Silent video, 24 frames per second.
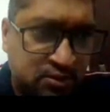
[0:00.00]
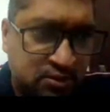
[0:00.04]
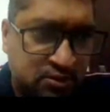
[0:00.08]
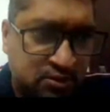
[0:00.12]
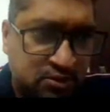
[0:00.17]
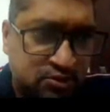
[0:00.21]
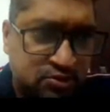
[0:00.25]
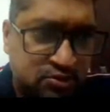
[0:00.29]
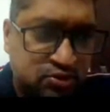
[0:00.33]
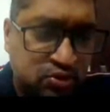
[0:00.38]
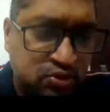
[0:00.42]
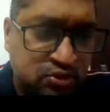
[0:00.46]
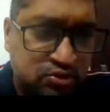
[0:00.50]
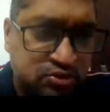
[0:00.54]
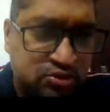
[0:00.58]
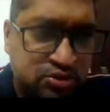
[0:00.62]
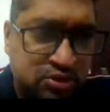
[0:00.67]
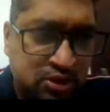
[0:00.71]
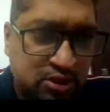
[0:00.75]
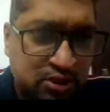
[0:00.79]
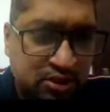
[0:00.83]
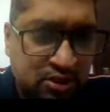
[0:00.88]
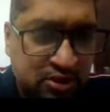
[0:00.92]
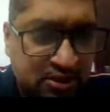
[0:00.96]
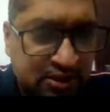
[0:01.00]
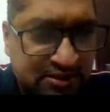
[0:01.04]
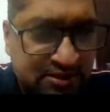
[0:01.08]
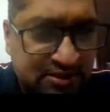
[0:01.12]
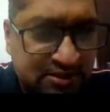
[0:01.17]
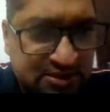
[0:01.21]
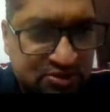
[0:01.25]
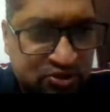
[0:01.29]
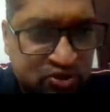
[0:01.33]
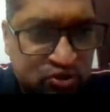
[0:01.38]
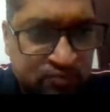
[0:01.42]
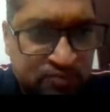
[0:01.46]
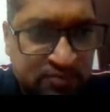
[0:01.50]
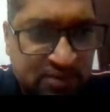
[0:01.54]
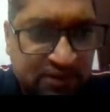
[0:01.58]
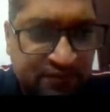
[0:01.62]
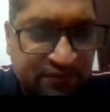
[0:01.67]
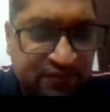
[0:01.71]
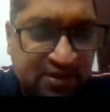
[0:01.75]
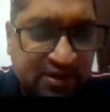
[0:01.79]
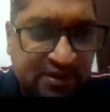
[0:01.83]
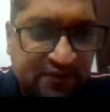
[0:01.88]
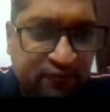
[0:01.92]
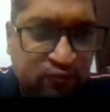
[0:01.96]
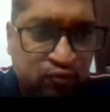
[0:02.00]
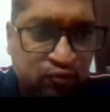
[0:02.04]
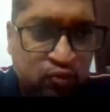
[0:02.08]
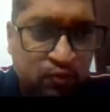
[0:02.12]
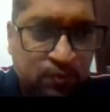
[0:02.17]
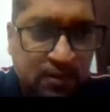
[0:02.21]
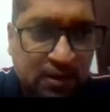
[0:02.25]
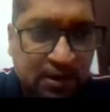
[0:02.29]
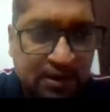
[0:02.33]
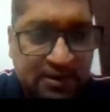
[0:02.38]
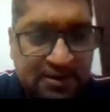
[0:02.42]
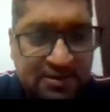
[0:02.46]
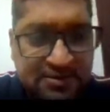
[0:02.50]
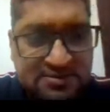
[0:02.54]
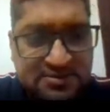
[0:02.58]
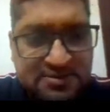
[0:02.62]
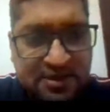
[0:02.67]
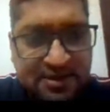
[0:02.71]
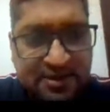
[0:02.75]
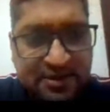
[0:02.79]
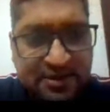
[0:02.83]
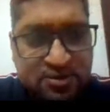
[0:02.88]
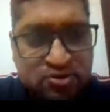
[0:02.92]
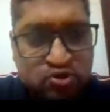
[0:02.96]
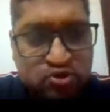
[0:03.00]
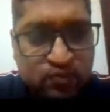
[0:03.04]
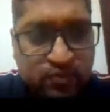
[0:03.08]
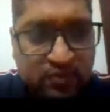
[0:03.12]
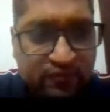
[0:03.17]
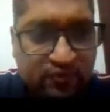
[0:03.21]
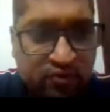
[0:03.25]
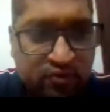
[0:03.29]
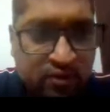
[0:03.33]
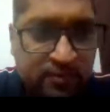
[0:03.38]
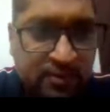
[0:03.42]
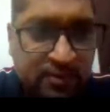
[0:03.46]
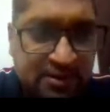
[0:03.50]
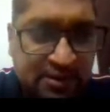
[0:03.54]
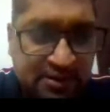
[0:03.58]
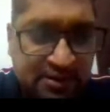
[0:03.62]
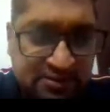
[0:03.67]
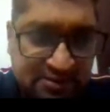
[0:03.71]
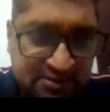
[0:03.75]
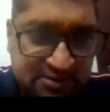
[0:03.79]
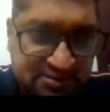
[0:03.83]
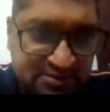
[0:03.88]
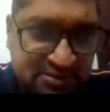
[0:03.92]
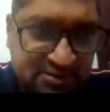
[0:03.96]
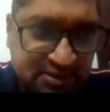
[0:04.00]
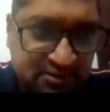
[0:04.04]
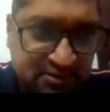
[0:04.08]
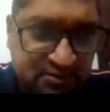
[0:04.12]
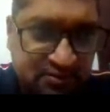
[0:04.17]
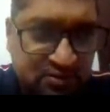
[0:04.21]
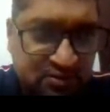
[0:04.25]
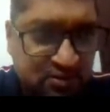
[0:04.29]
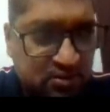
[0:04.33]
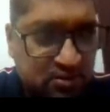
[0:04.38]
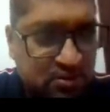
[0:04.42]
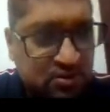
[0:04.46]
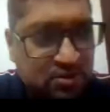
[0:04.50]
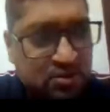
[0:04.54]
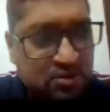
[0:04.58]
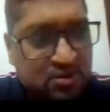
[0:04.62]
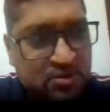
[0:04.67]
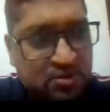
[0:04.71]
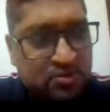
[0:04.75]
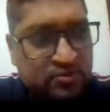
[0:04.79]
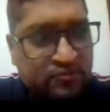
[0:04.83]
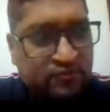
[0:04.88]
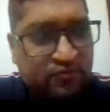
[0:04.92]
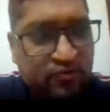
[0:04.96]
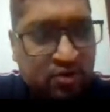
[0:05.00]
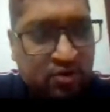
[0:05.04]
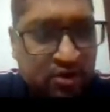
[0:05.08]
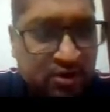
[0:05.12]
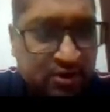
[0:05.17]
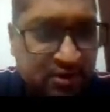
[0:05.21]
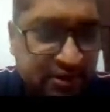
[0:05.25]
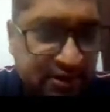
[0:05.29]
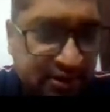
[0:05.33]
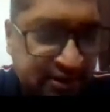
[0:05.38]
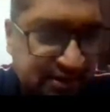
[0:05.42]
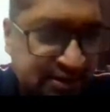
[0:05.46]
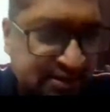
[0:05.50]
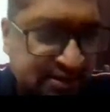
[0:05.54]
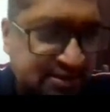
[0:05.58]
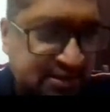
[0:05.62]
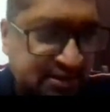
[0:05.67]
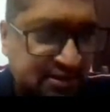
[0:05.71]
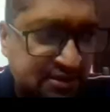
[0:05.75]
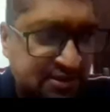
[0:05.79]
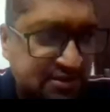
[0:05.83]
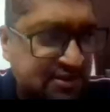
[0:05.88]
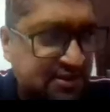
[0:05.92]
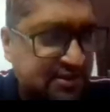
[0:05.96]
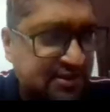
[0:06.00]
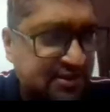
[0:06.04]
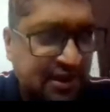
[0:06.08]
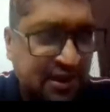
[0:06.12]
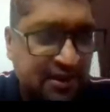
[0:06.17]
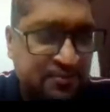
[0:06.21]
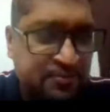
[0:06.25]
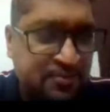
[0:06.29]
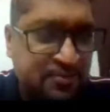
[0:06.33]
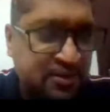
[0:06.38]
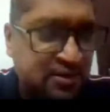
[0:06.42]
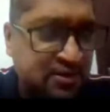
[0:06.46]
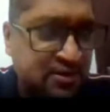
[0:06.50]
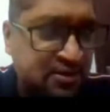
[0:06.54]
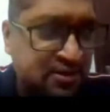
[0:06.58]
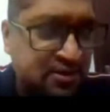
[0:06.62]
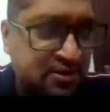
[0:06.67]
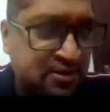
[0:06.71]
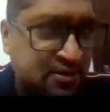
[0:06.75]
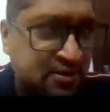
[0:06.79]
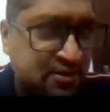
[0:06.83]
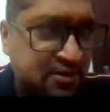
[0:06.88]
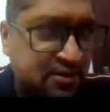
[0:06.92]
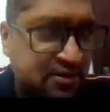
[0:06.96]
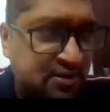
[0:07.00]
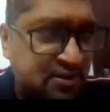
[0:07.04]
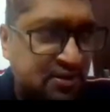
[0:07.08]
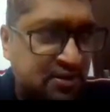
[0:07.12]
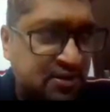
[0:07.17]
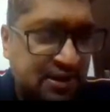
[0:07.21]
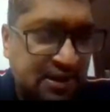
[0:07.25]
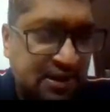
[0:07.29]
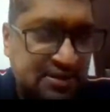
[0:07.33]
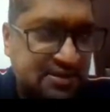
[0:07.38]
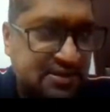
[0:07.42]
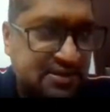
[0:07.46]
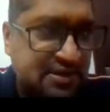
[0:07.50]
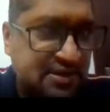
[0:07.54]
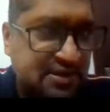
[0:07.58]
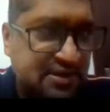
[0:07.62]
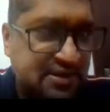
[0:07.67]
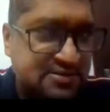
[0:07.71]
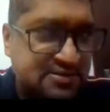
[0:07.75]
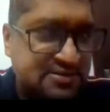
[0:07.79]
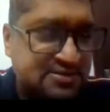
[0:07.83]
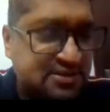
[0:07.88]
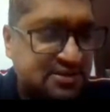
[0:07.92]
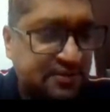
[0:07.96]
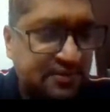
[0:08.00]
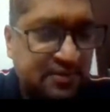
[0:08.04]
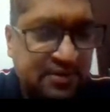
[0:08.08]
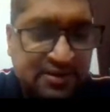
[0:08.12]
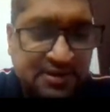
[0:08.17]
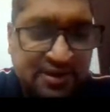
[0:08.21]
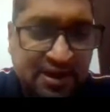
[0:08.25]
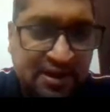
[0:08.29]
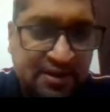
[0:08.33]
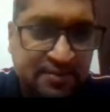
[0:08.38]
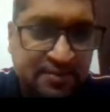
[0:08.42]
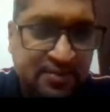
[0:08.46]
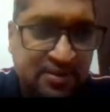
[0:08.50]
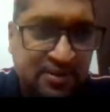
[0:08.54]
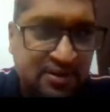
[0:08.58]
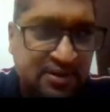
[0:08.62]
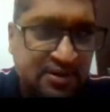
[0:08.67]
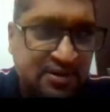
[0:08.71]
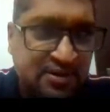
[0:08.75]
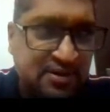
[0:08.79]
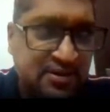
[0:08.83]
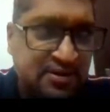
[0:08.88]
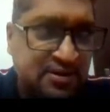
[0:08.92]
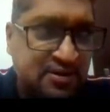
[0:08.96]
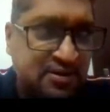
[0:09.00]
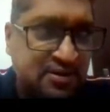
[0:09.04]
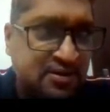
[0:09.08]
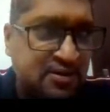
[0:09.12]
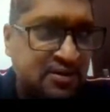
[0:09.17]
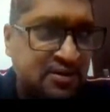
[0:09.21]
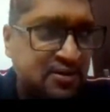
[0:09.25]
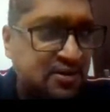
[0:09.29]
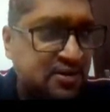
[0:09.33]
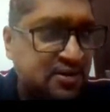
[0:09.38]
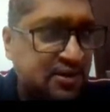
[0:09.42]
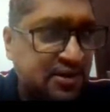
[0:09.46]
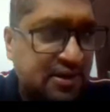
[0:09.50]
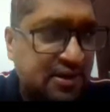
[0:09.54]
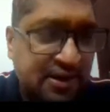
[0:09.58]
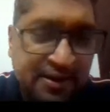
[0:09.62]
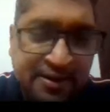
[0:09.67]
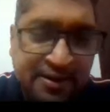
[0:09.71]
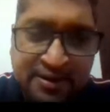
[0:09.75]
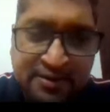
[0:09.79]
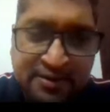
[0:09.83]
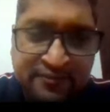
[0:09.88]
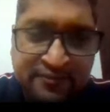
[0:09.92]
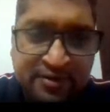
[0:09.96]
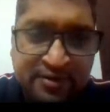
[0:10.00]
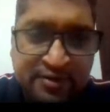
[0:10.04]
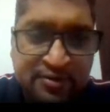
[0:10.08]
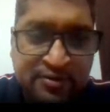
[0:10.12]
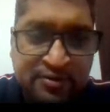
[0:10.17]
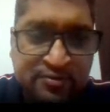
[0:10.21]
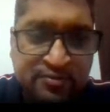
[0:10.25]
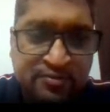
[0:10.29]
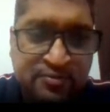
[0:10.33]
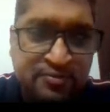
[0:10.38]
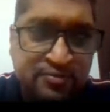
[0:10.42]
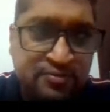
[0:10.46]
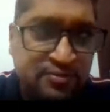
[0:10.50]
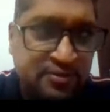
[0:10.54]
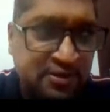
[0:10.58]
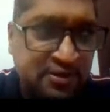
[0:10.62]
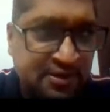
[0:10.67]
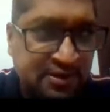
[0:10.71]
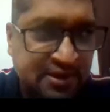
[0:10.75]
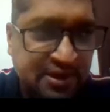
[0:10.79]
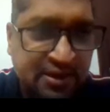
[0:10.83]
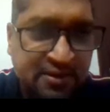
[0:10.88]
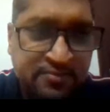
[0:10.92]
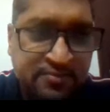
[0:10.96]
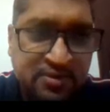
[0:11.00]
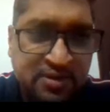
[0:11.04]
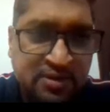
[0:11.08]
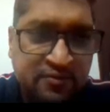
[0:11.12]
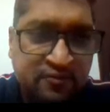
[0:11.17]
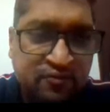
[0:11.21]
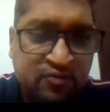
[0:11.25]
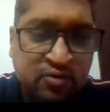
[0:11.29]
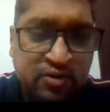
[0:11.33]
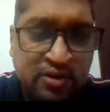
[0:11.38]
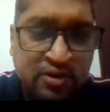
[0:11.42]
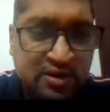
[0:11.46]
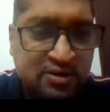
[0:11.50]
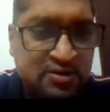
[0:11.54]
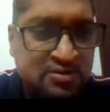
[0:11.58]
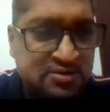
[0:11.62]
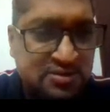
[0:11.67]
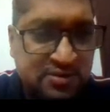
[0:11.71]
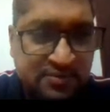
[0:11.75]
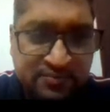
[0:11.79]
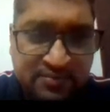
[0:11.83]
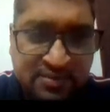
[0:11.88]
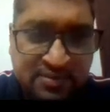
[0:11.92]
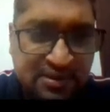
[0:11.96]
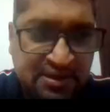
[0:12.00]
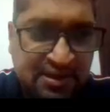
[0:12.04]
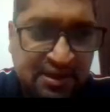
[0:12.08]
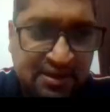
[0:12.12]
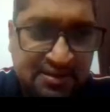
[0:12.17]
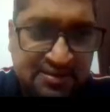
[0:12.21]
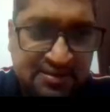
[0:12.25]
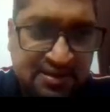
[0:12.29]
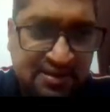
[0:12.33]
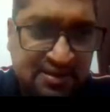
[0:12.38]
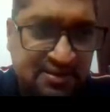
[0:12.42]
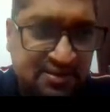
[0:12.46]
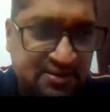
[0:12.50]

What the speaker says: So let's assume that we have two parties that needs to perform a transaction for anything. It can be a healthcare system, it can be a land revenue, it can be a voting or something like that.